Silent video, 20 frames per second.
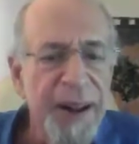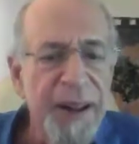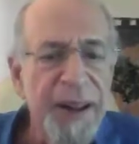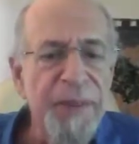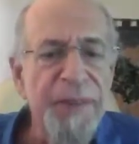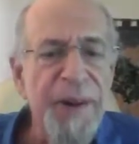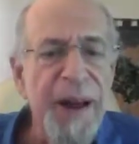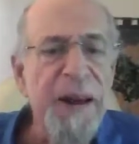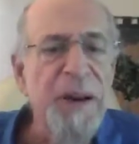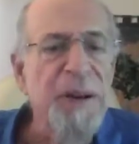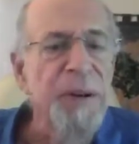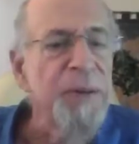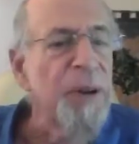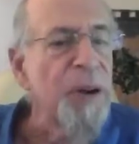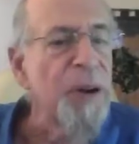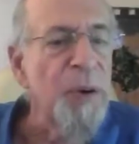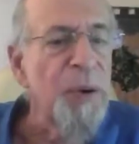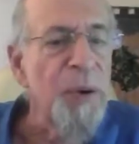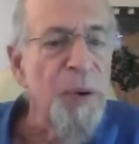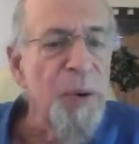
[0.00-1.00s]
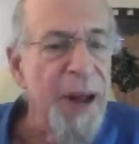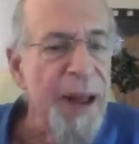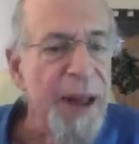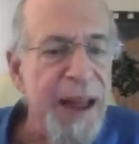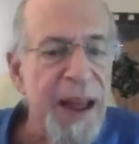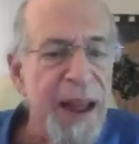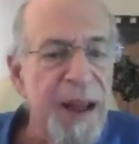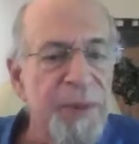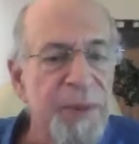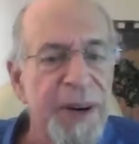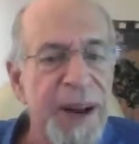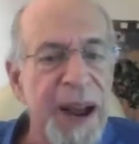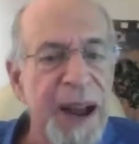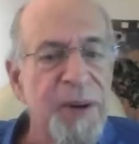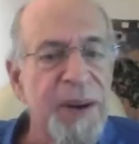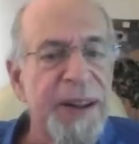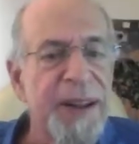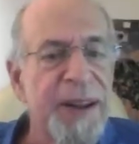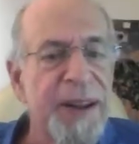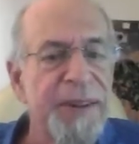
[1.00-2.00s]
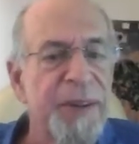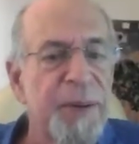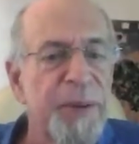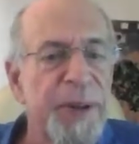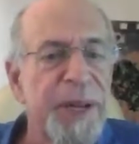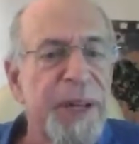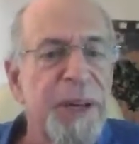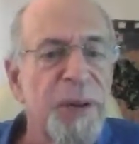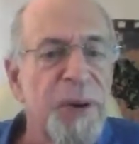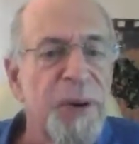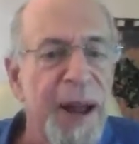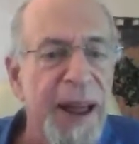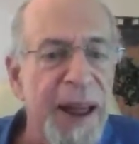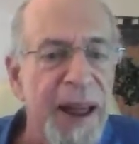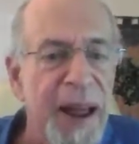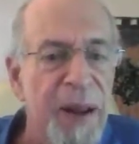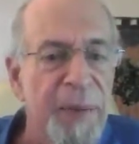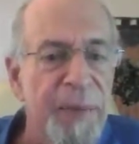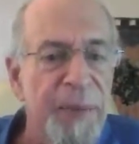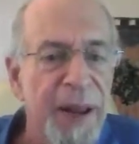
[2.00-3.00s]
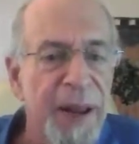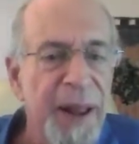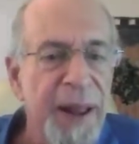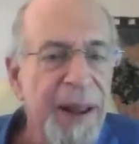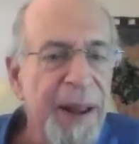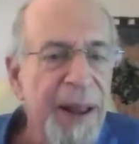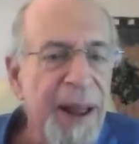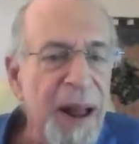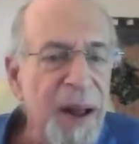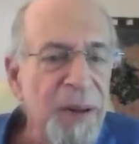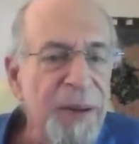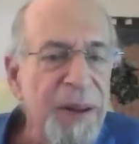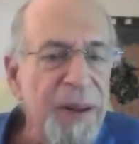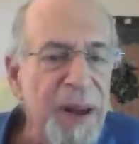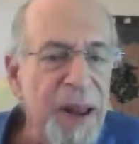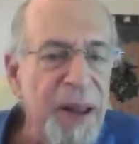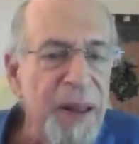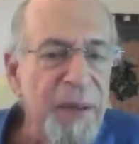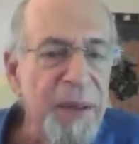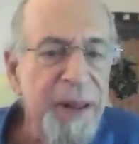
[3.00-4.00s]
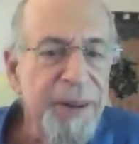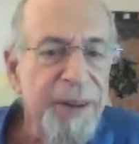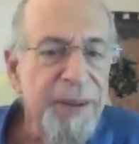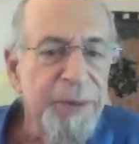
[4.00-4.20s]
If I don't know who I am or how I got to be who I am, how can I